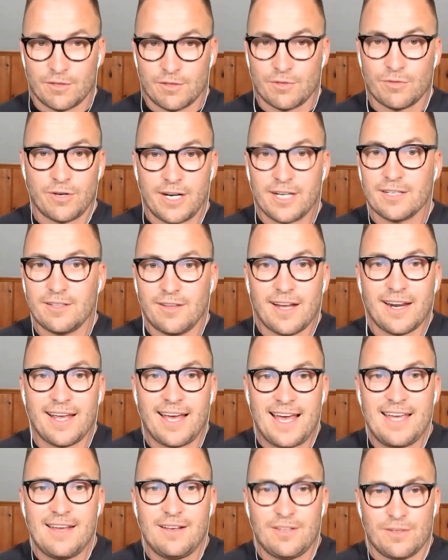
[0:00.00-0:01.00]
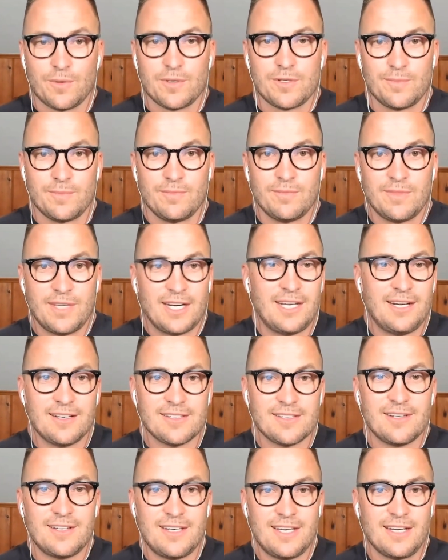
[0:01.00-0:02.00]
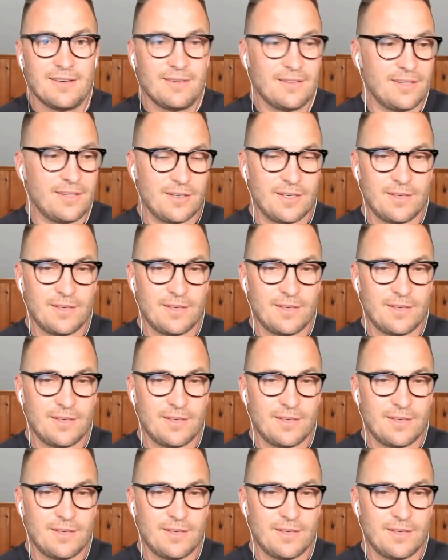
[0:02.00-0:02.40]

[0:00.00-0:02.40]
creating a lot of hate towards him that he doesn't need.